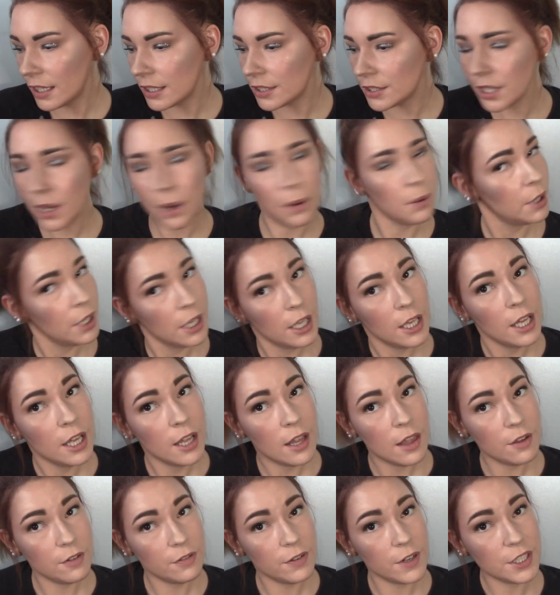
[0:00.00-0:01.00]
So
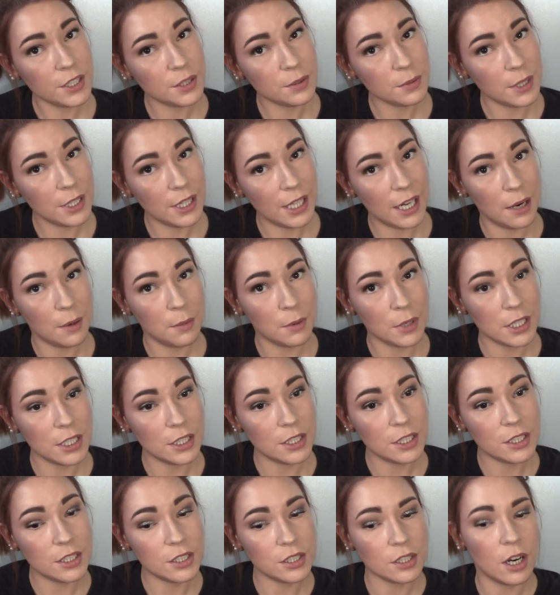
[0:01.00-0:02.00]
the first one that I
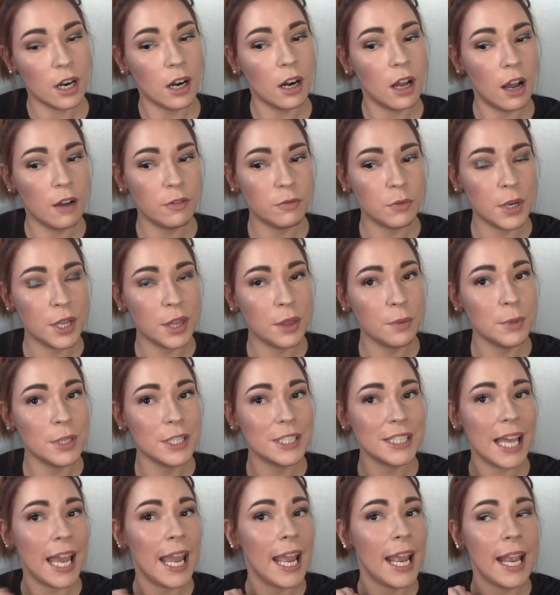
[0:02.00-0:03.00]
wanted to start off with
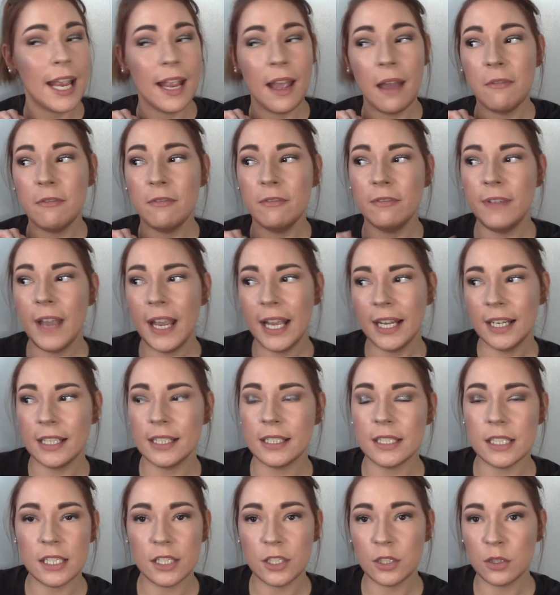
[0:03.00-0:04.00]
was a
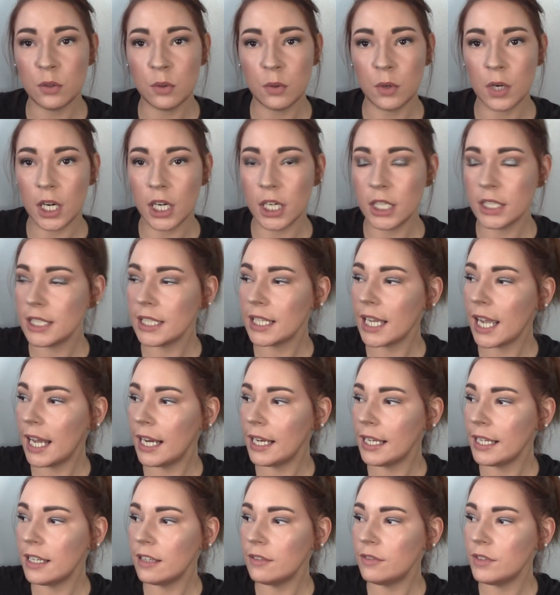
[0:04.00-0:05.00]
vanity tour to
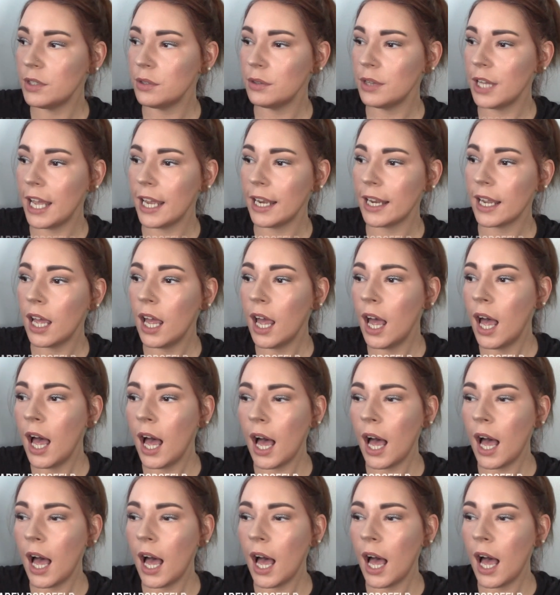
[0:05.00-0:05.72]
kind of give you like